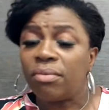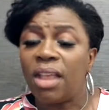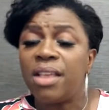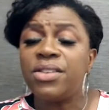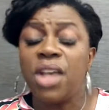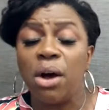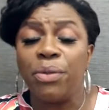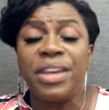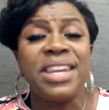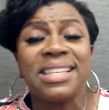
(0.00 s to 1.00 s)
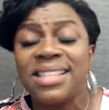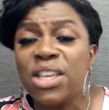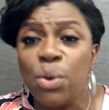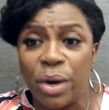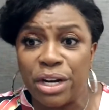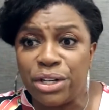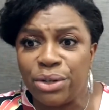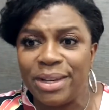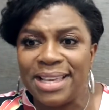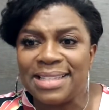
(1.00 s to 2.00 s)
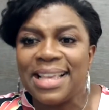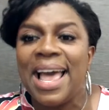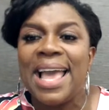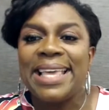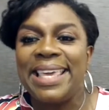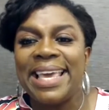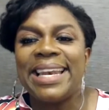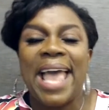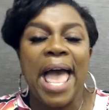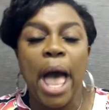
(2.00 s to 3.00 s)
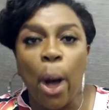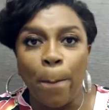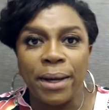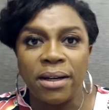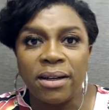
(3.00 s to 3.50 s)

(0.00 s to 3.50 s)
So the next thing you want to do is get help.